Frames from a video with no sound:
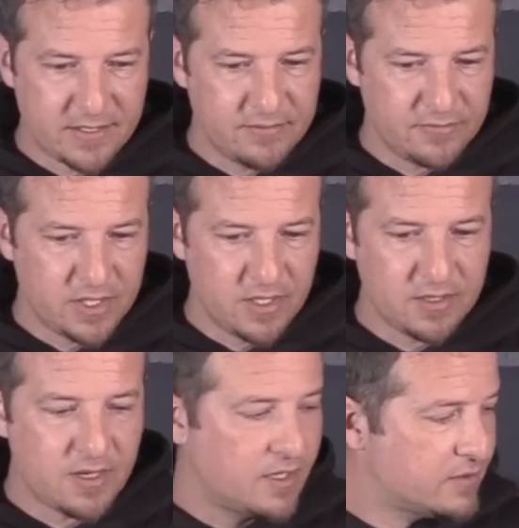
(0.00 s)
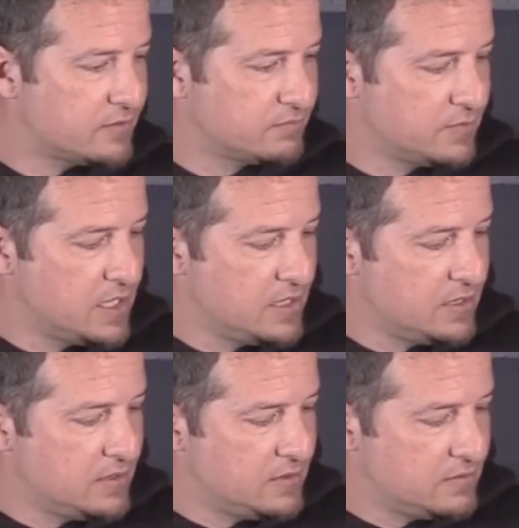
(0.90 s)
there of a hundred dollar
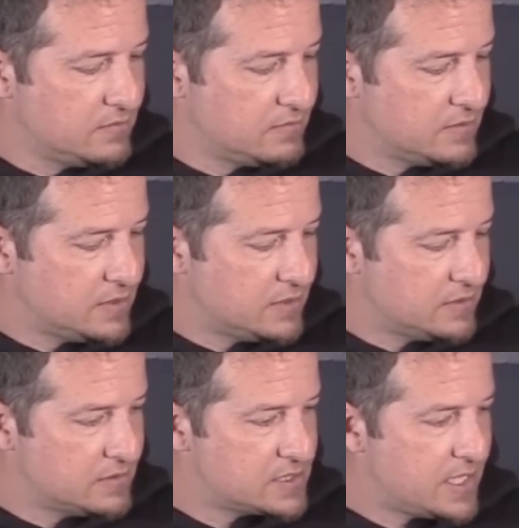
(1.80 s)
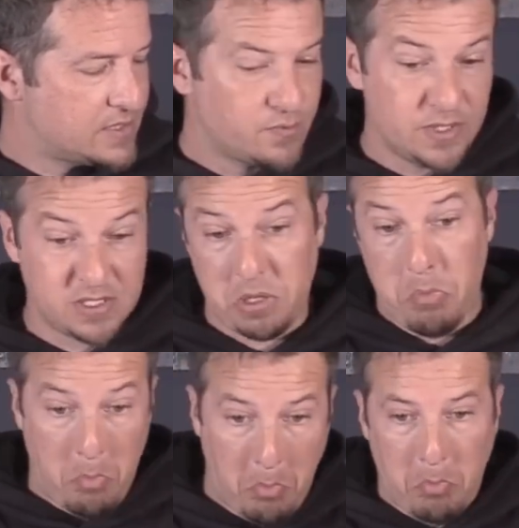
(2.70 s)
uh, Scotch whiskey.
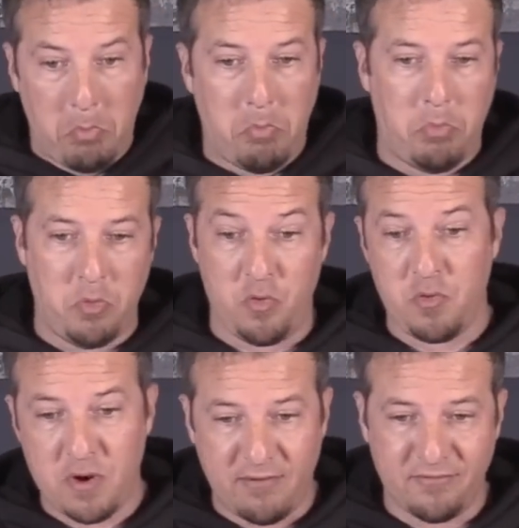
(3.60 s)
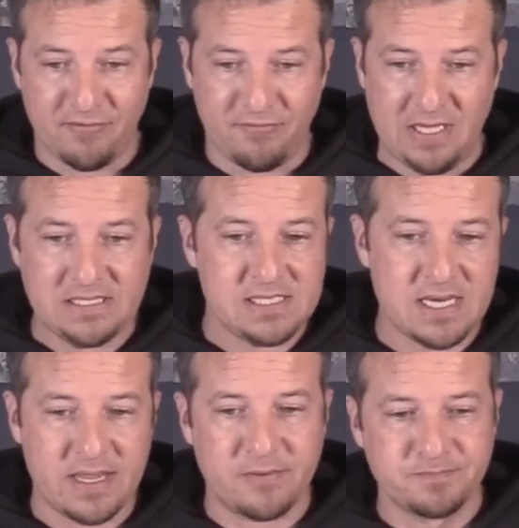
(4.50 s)
Oh, I feel
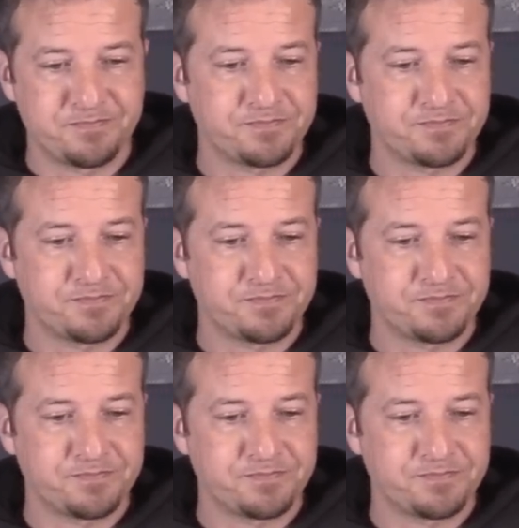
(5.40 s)
fancy now.